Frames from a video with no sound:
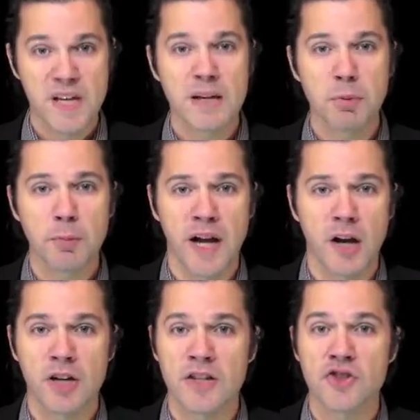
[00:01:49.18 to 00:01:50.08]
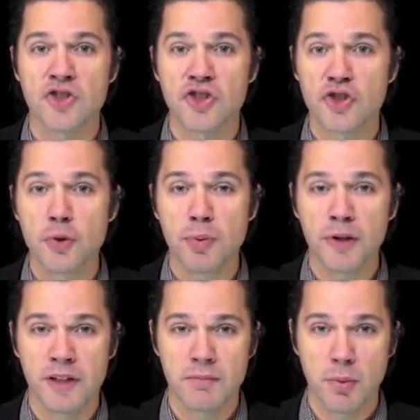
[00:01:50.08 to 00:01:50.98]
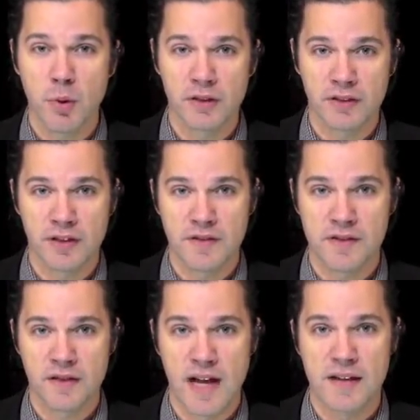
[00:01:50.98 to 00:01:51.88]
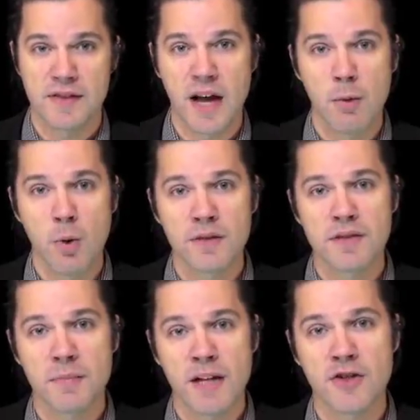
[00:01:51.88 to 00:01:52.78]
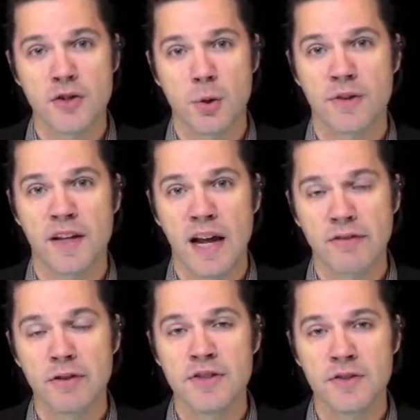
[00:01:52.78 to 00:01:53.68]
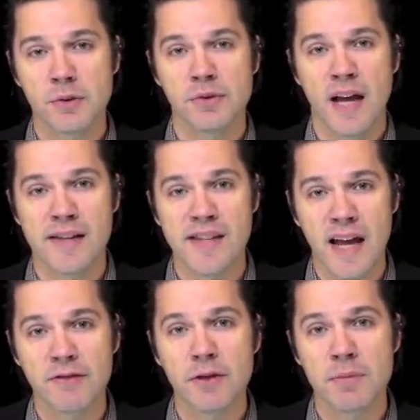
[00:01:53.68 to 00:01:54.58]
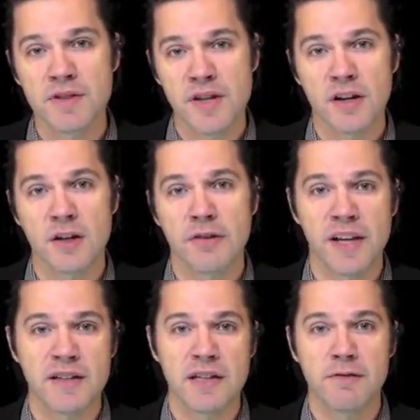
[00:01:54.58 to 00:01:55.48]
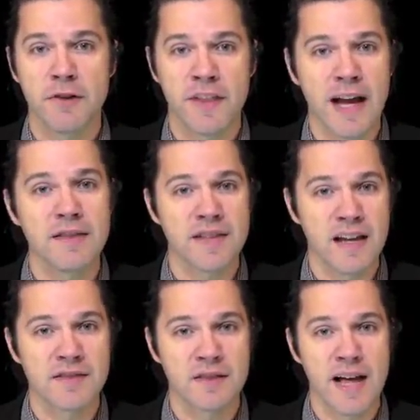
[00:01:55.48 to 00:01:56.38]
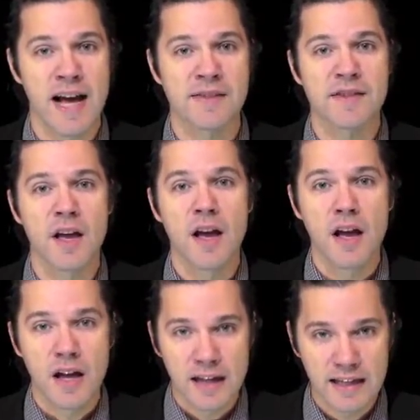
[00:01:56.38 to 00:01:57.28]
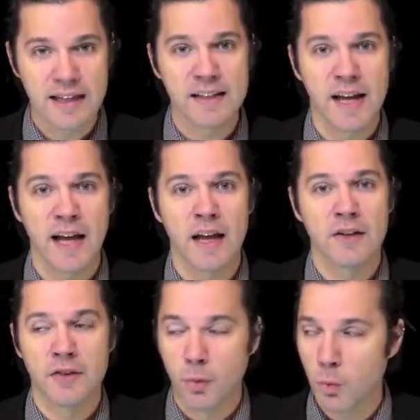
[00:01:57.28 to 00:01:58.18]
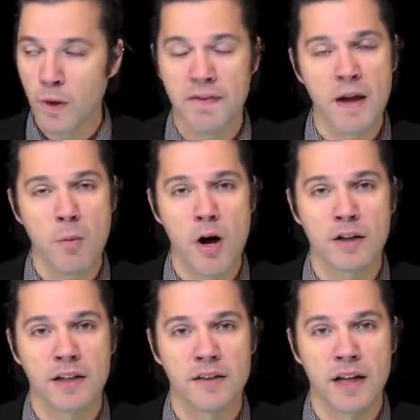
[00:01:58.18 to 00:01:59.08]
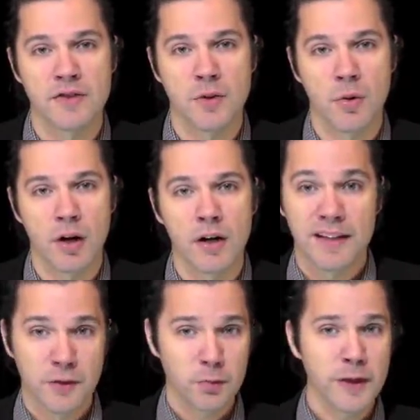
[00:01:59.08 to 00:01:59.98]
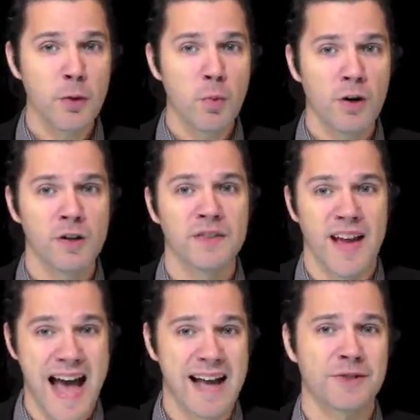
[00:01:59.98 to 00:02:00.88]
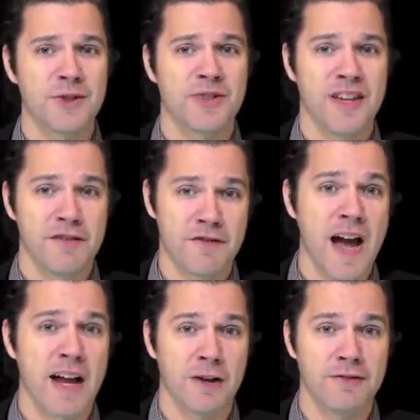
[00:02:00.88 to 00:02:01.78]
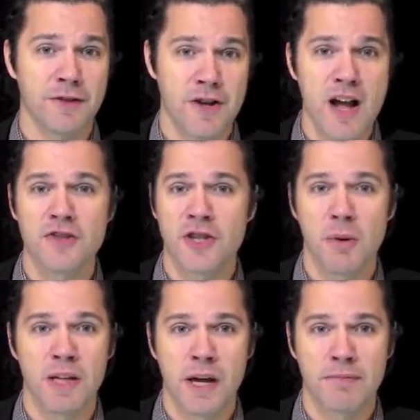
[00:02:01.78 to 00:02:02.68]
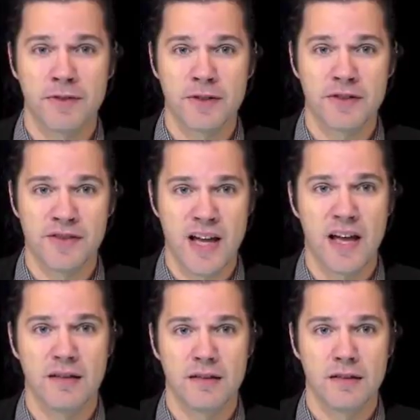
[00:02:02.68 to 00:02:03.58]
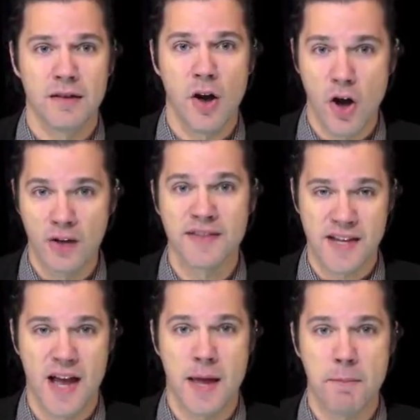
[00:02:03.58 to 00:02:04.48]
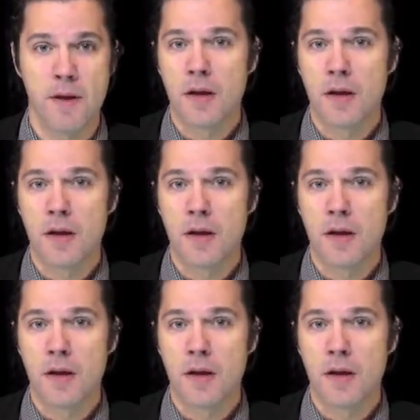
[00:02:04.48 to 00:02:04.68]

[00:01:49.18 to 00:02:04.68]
Being prepared is super important in this class. I want to make sure that every student has every material they need for that day's class in hand when they walk in that door. In the real world, actors get fired for not showing for a set on time.